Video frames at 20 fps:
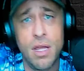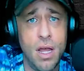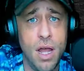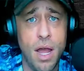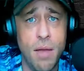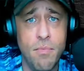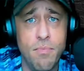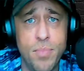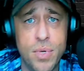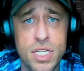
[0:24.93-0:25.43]

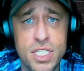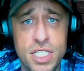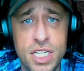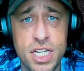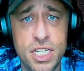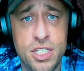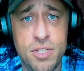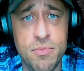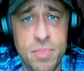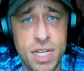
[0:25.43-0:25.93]
I
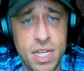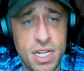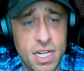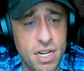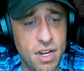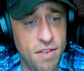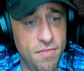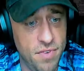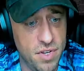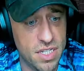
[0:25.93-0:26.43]
appreciate you being
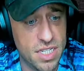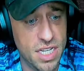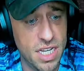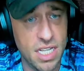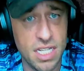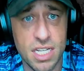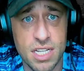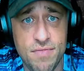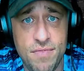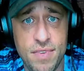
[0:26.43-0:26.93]
here. If you're
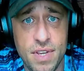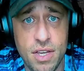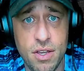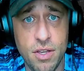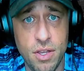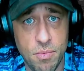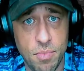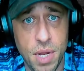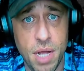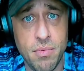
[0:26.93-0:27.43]
seeing this video,
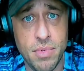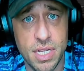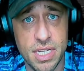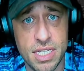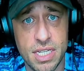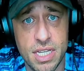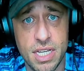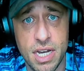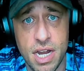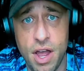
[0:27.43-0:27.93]
you're probably
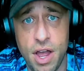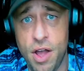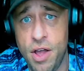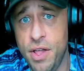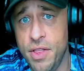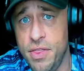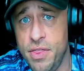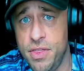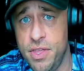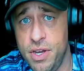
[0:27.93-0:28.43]
seeing it
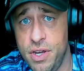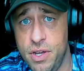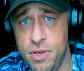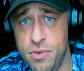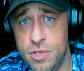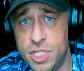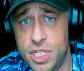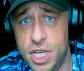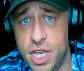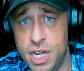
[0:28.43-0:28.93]
on the
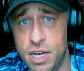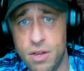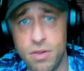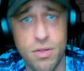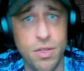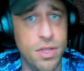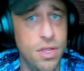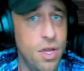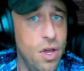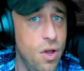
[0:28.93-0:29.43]
new
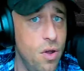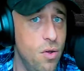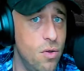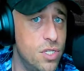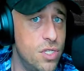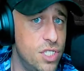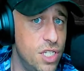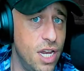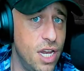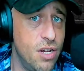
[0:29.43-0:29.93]
channel. The
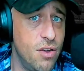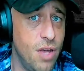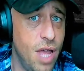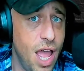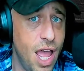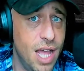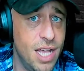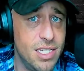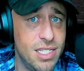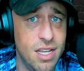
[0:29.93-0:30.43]
old channel
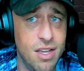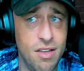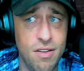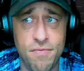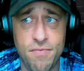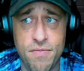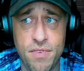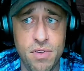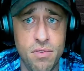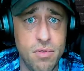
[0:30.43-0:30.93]
has a
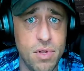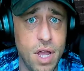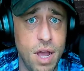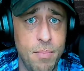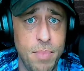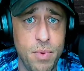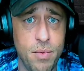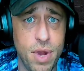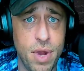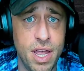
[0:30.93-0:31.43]
few
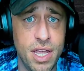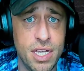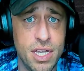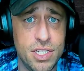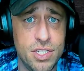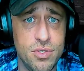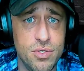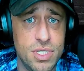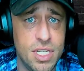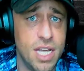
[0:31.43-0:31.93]
copyright
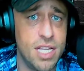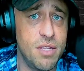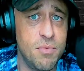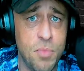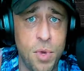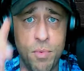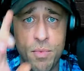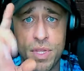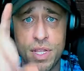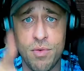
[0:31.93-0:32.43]
issues at the
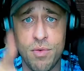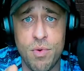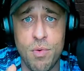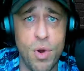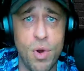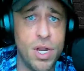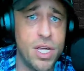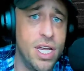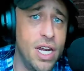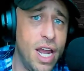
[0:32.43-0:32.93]
moment that we're
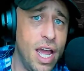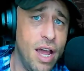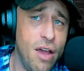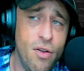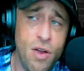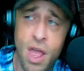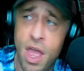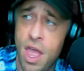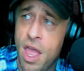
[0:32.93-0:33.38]
working out.